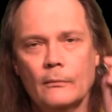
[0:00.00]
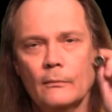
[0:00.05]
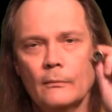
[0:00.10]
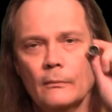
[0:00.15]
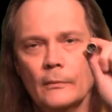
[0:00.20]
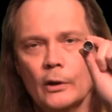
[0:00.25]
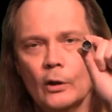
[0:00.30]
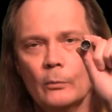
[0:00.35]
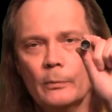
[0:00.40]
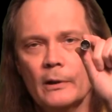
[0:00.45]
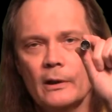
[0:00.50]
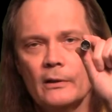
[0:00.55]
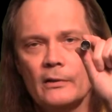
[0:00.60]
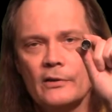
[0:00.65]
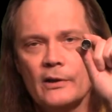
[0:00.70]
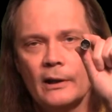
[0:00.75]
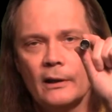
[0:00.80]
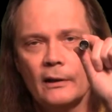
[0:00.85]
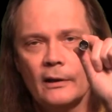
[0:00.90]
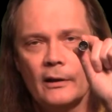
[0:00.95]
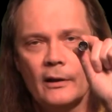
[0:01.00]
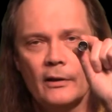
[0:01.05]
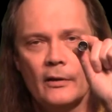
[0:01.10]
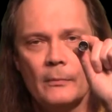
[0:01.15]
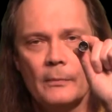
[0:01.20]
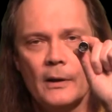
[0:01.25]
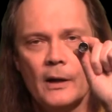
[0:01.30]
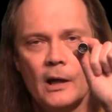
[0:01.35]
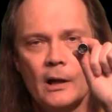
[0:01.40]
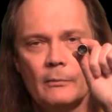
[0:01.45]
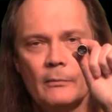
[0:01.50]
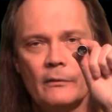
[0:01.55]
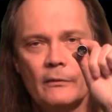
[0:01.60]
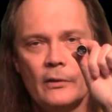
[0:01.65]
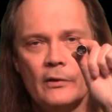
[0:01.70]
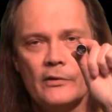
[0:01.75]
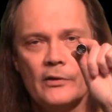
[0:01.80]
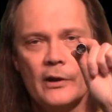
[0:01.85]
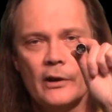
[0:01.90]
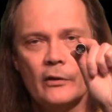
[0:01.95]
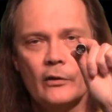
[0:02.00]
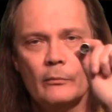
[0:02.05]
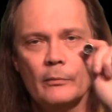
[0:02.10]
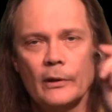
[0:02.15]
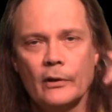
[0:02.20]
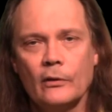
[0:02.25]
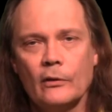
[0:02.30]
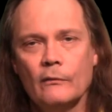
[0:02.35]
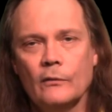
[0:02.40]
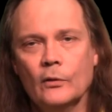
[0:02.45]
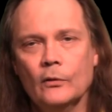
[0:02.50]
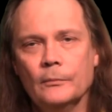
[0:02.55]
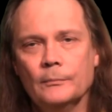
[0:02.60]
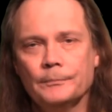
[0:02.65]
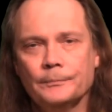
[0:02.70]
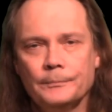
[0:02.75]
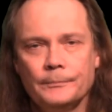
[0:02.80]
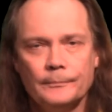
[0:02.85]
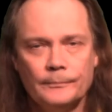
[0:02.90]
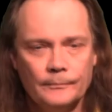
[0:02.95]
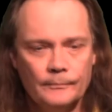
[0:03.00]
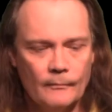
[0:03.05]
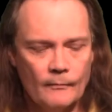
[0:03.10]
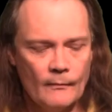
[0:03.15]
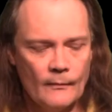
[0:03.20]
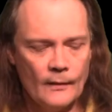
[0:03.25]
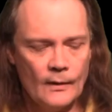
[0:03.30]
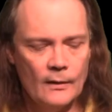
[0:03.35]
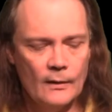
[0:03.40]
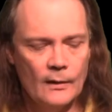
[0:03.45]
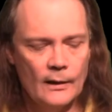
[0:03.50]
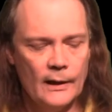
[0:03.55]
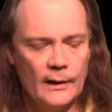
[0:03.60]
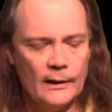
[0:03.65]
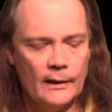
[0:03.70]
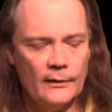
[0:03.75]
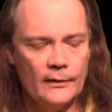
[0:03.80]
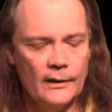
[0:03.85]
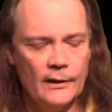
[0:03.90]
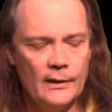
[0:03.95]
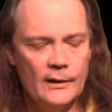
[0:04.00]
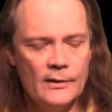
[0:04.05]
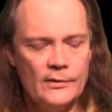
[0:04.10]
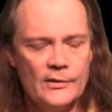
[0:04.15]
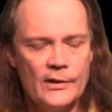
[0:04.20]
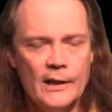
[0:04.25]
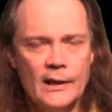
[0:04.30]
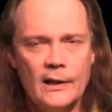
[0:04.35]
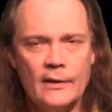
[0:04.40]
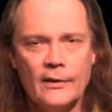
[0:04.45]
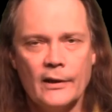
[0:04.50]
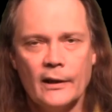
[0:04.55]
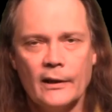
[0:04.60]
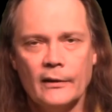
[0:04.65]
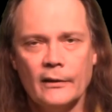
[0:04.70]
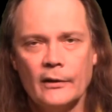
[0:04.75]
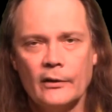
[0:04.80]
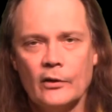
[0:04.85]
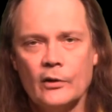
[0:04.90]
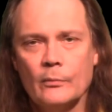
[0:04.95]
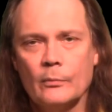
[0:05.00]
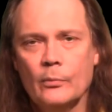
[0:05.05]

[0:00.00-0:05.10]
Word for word: male pins kind of like on the bottom of a standard microphone, and on the inside of that connector